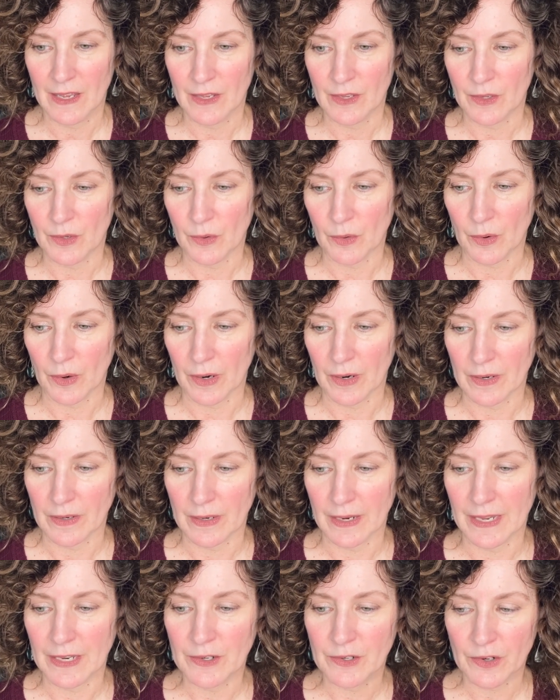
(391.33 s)

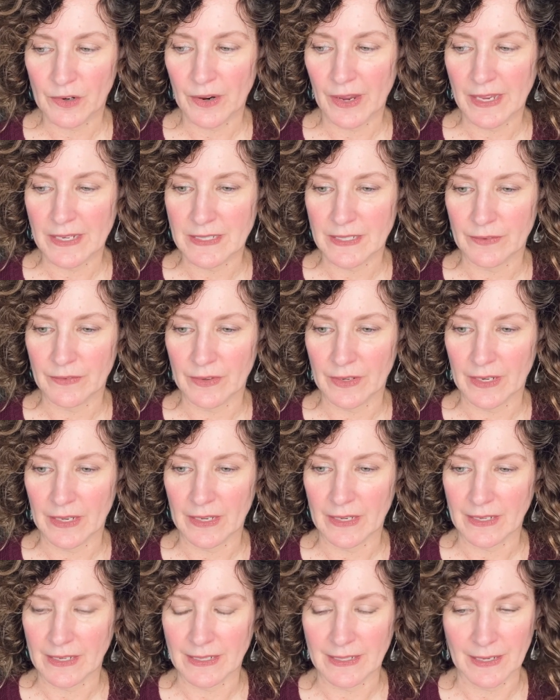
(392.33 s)
your inner
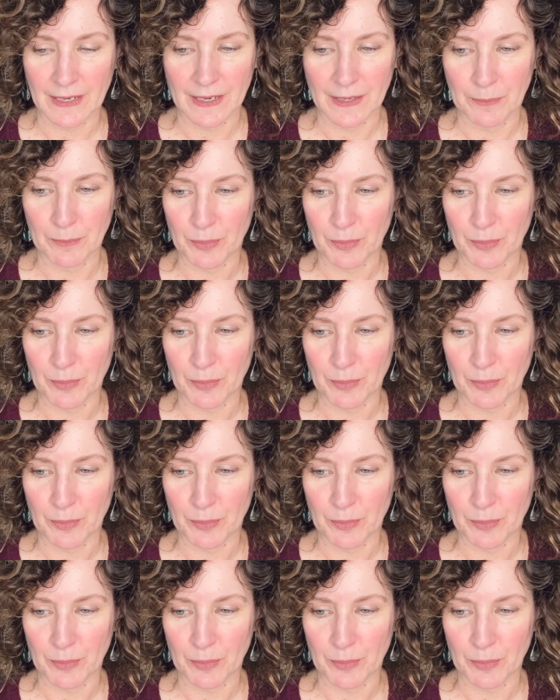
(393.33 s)
creativity,